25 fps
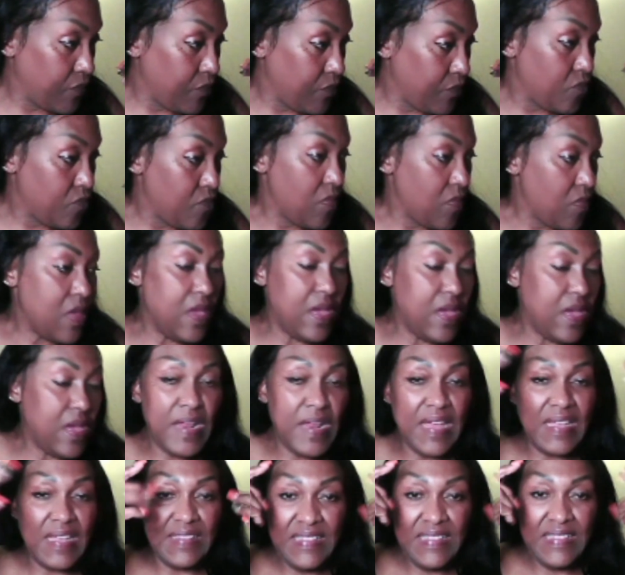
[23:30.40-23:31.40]
and I
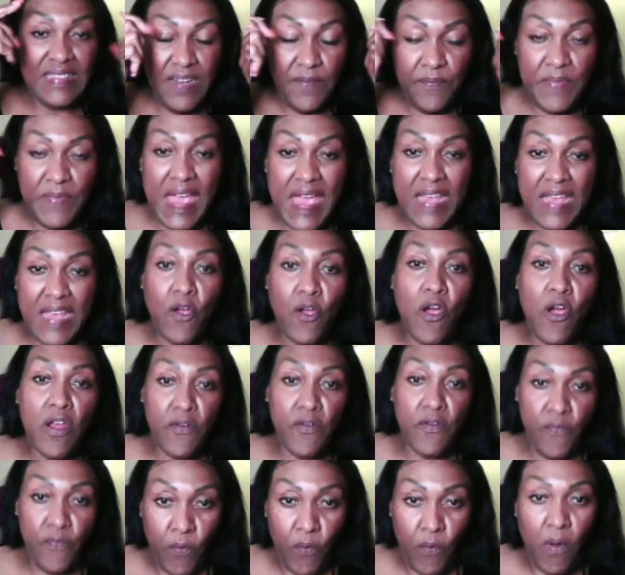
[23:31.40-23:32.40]
leave that on for
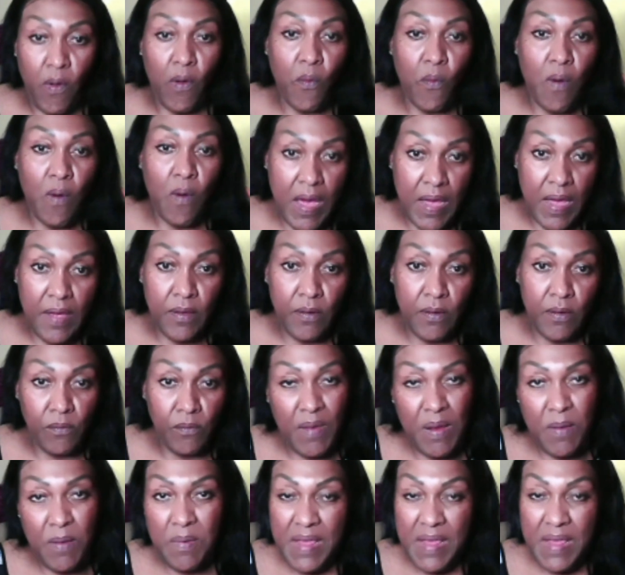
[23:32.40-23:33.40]
a while, maybe
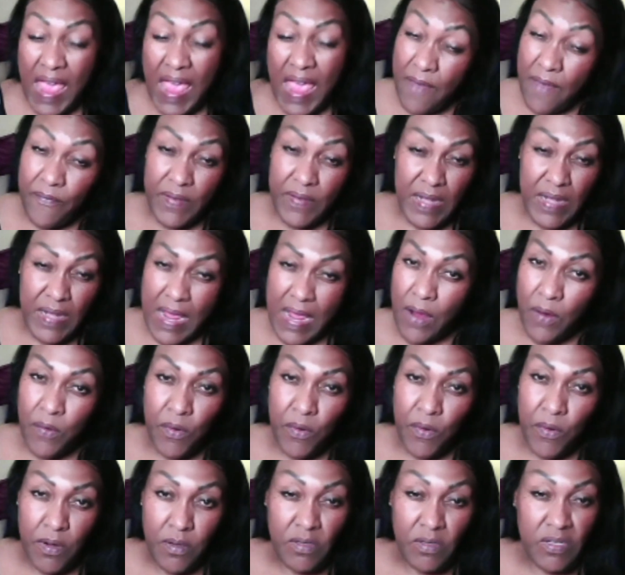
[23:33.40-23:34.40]
half an hour,
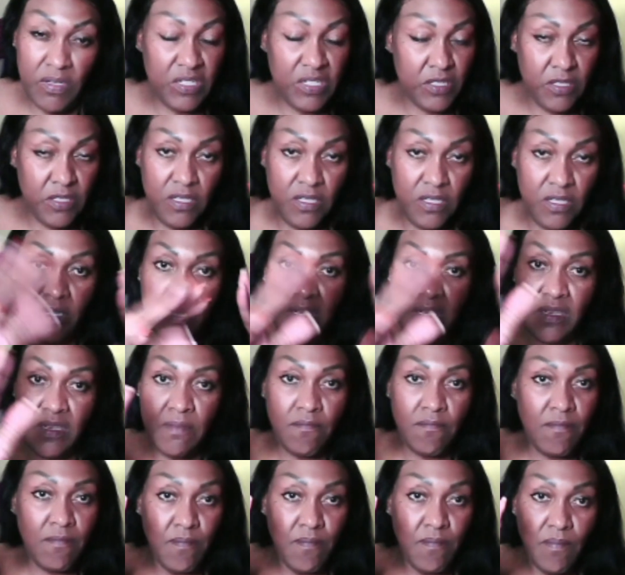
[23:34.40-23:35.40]
just to
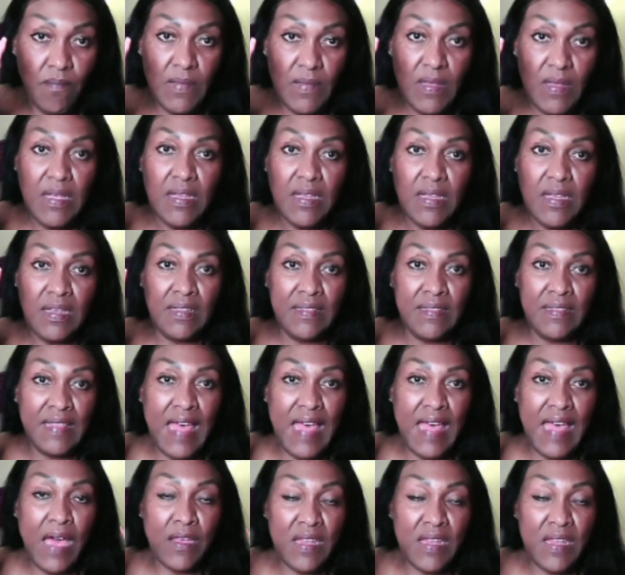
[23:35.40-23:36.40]

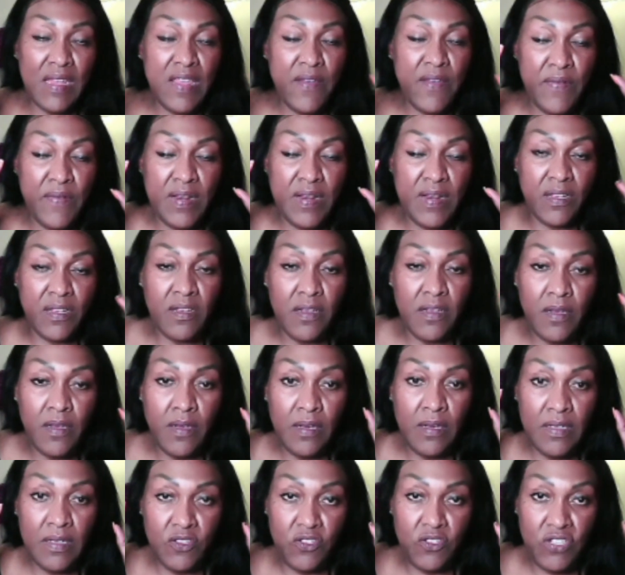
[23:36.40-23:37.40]
give it a good
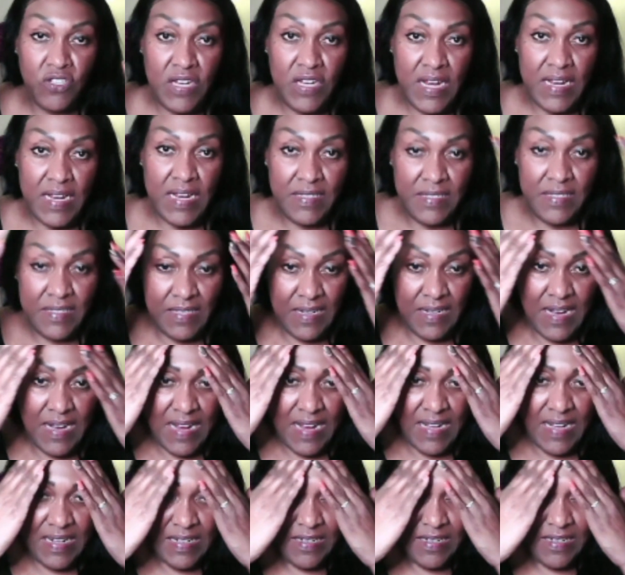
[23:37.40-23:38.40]
chance to kind of
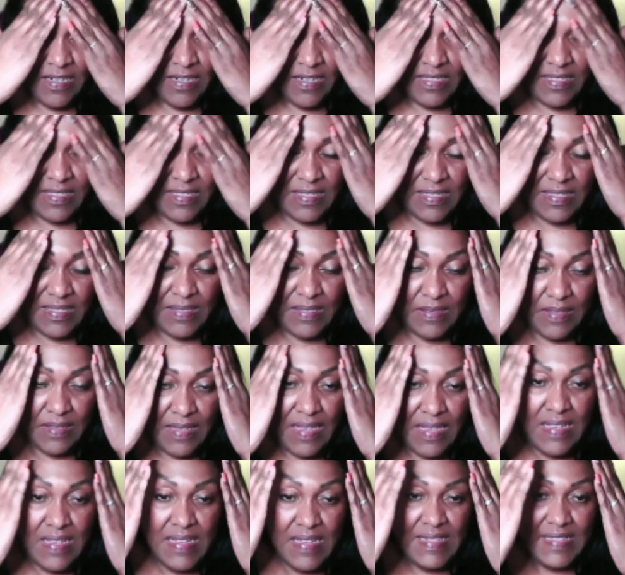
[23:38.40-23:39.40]
just
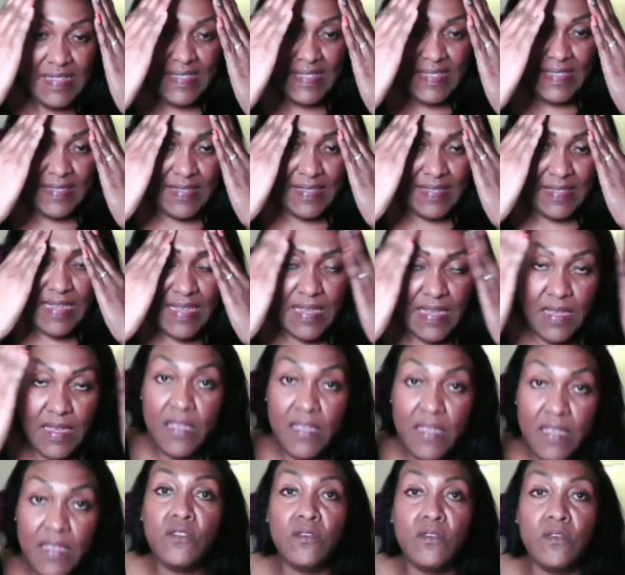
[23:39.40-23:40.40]
sink into
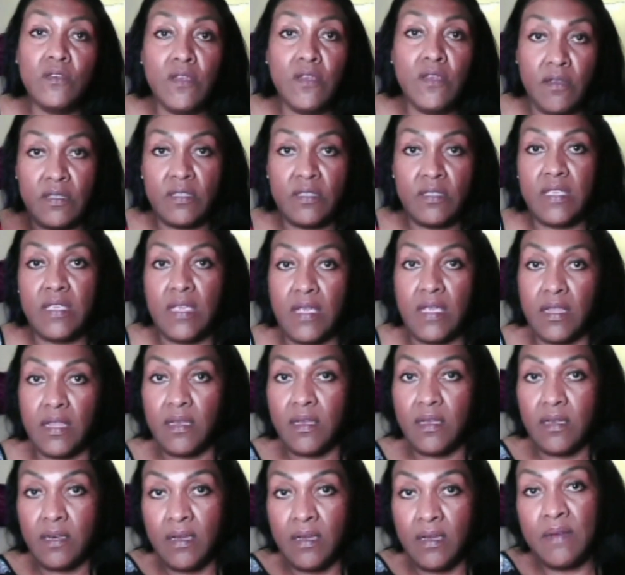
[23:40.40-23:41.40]
your skin
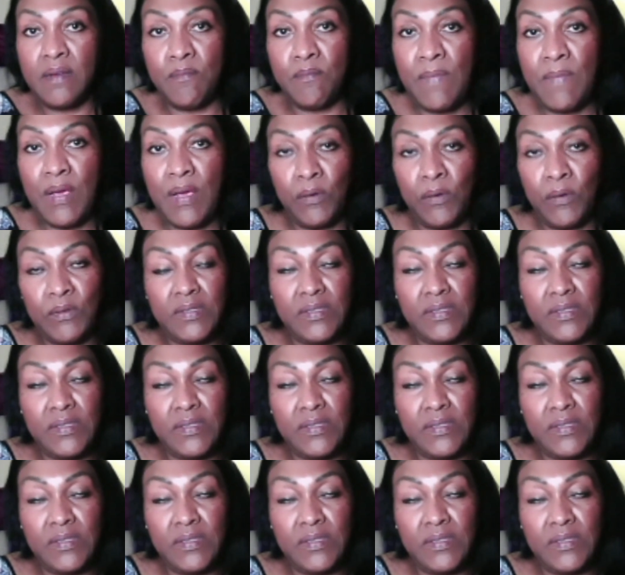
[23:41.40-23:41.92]
and melt,